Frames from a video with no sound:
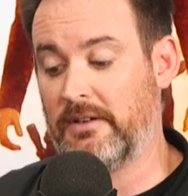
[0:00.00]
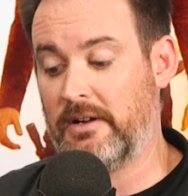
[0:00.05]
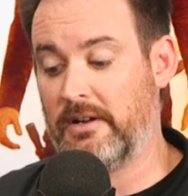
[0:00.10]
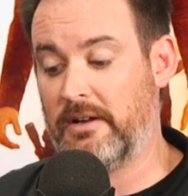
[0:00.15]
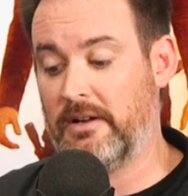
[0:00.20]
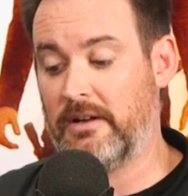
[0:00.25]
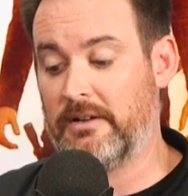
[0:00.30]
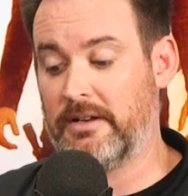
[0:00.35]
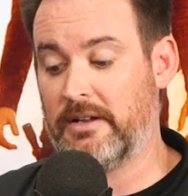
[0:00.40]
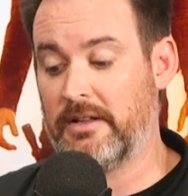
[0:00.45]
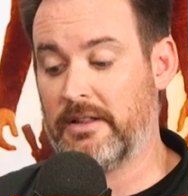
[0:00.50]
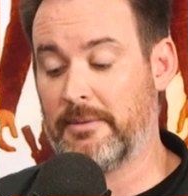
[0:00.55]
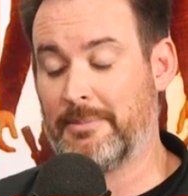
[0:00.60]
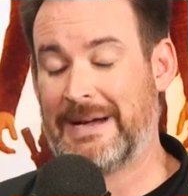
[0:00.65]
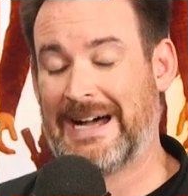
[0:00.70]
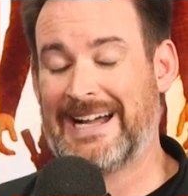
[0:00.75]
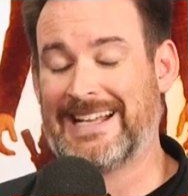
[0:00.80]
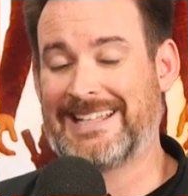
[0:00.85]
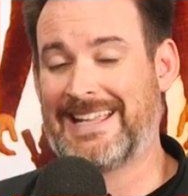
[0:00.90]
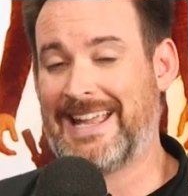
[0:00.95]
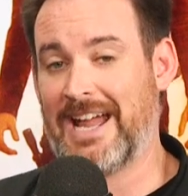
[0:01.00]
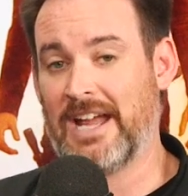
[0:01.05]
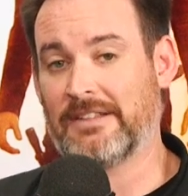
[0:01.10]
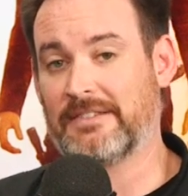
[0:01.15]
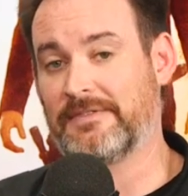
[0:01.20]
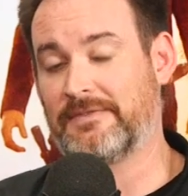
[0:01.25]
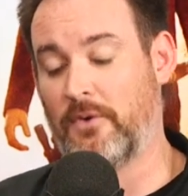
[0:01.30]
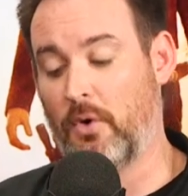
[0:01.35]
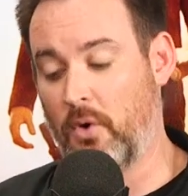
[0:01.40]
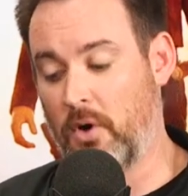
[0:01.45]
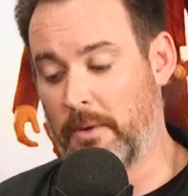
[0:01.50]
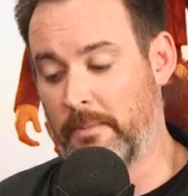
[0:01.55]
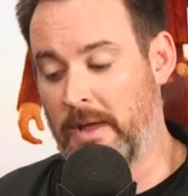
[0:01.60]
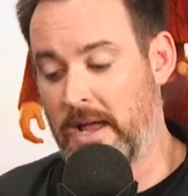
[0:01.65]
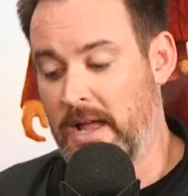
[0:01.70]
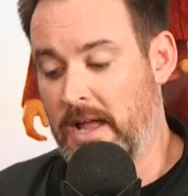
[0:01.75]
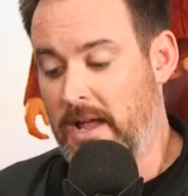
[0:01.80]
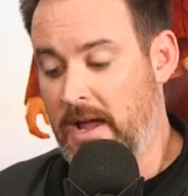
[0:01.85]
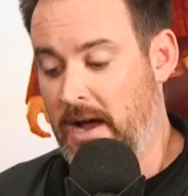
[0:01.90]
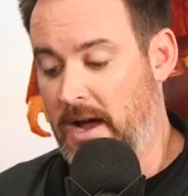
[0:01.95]
on the podcast form.
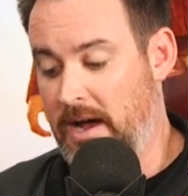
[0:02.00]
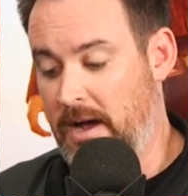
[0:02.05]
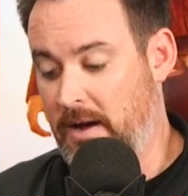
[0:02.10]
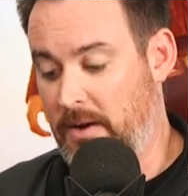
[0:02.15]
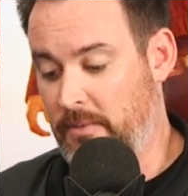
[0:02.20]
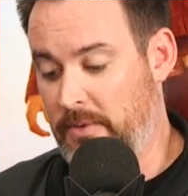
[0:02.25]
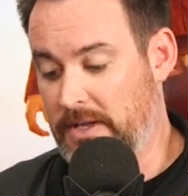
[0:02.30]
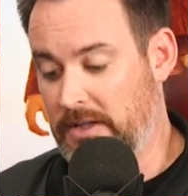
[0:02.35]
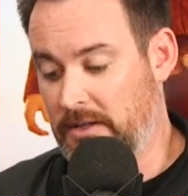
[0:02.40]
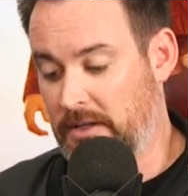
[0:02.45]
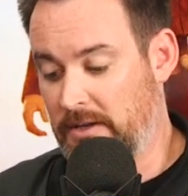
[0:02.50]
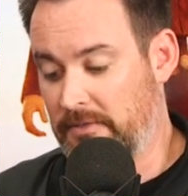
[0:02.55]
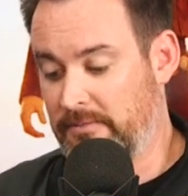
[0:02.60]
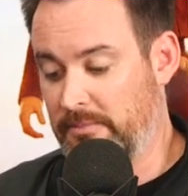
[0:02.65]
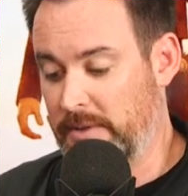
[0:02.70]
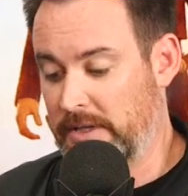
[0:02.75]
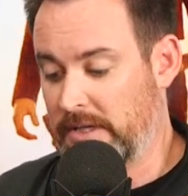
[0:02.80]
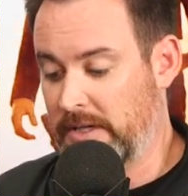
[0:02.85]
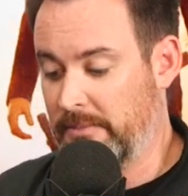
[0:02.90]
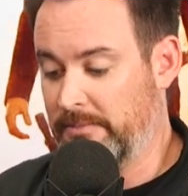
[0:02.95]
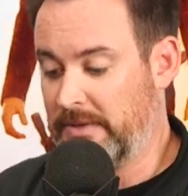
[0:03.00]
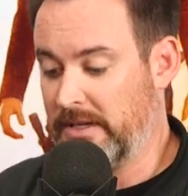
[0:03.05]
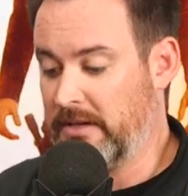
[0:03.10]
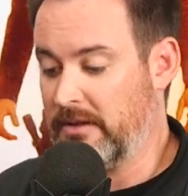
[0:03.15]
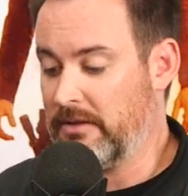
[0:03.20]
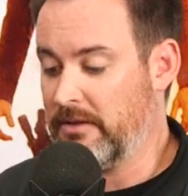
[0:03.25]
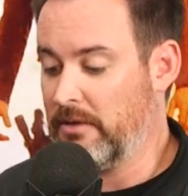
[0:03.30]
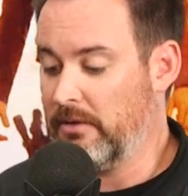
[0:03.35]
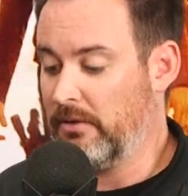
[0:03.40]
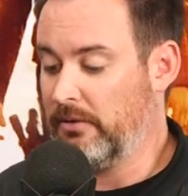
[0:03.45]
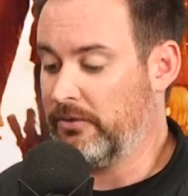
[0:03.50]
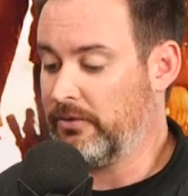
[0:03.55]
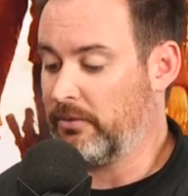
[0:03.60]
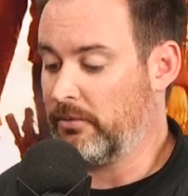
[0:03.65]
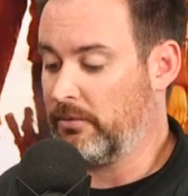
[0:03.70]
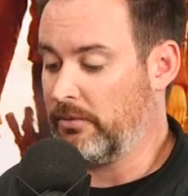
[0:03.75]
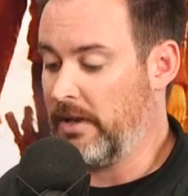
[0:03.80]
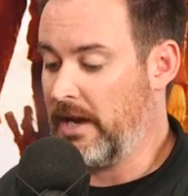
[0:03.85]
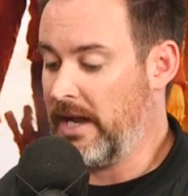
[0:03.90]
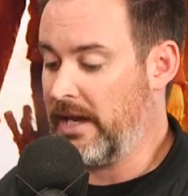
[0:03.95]
We love being up there in those
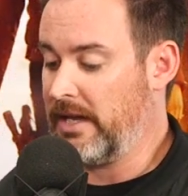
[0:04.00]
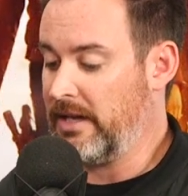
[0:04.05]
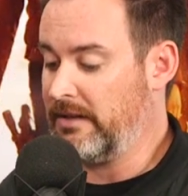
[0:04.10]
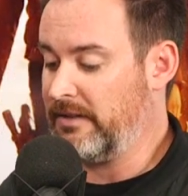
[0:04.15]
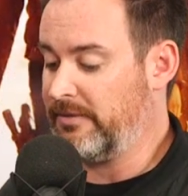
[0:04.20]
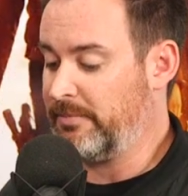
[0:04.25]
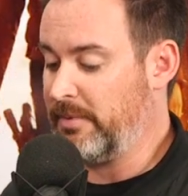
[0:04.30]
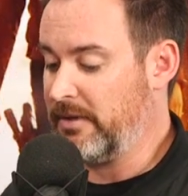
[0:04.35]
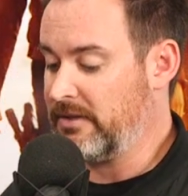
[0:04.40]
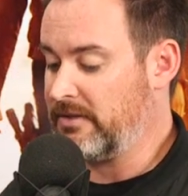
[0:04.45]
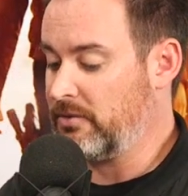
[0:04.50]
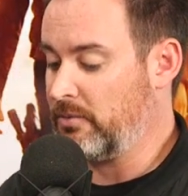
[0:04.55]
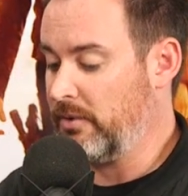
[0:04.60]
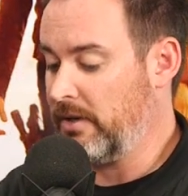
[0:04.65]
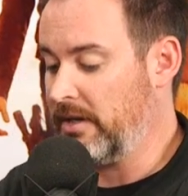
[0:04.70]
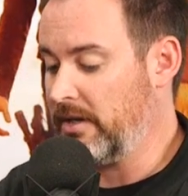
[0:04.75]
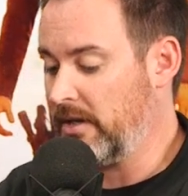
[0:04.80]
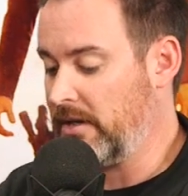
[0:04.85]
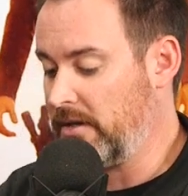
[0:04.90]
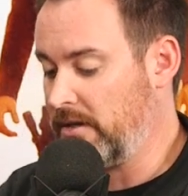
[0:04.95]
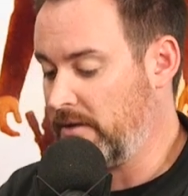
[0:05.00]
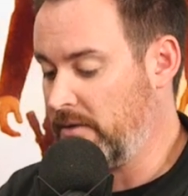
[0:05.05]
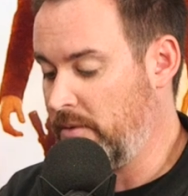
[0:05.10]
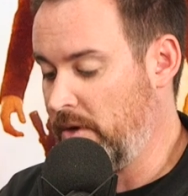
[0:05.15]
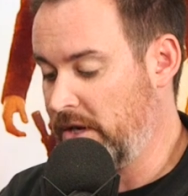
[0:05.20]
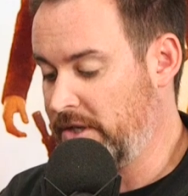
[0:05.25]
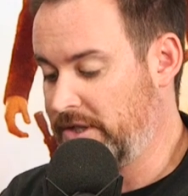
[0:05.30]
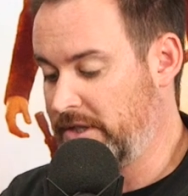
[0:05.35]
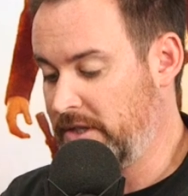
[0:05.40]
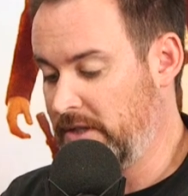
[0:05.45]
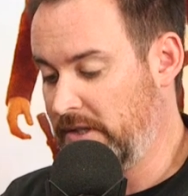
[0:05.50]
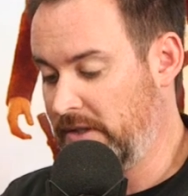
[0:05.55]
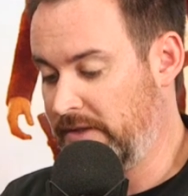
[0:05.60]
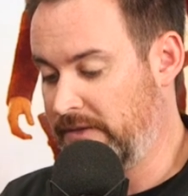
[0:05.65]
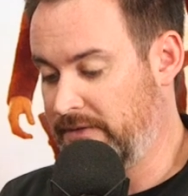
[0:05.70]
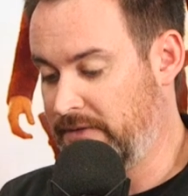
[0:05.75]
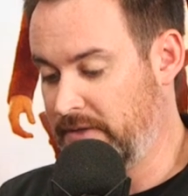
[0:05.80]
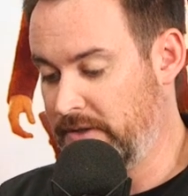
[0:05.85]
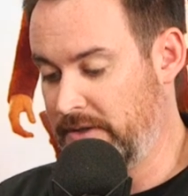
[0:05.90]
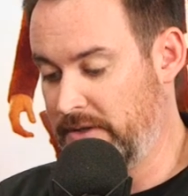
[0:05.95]
rankings. But Twitter questions
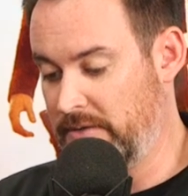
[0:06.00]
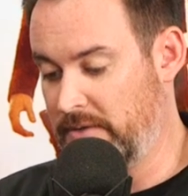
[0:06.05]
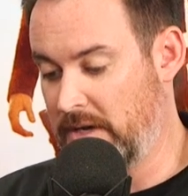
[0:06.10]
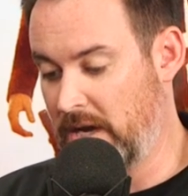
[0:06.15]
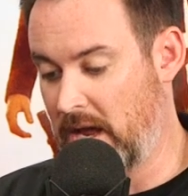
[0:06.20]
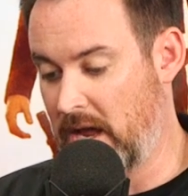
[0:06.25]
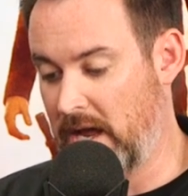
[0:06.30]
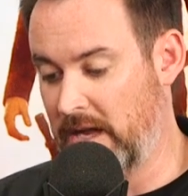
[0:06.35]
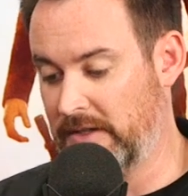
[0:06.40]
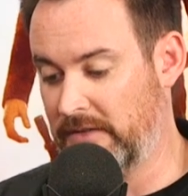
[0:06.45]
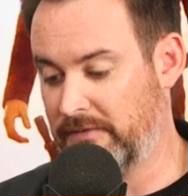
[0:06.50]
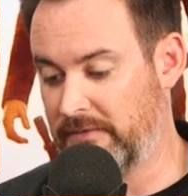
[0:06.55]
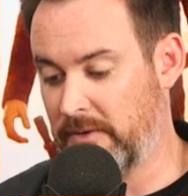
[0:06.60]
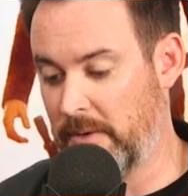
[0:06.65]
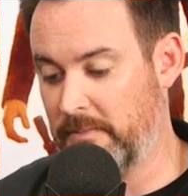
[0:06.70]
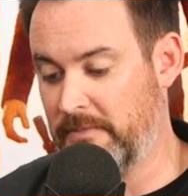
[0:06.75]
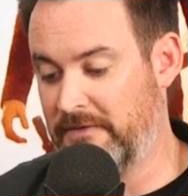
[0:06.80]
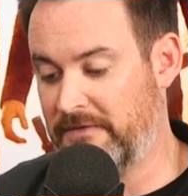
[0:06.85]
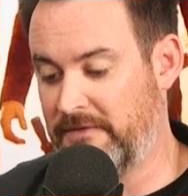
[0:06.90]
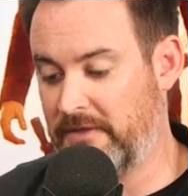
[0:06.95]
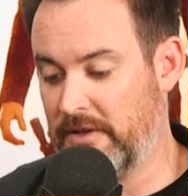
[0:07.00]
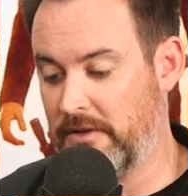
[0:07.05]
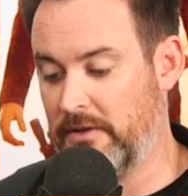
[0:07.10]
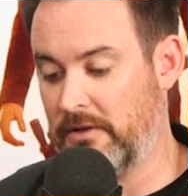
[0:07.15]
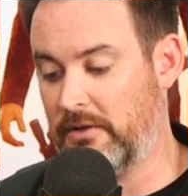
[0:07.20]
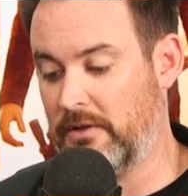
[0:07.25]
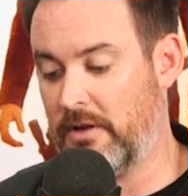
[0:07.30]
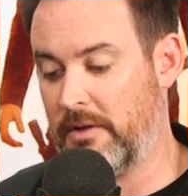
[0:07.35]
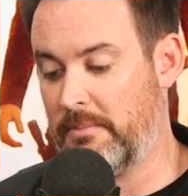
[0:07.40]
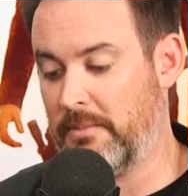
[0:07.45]
for you guys from Phil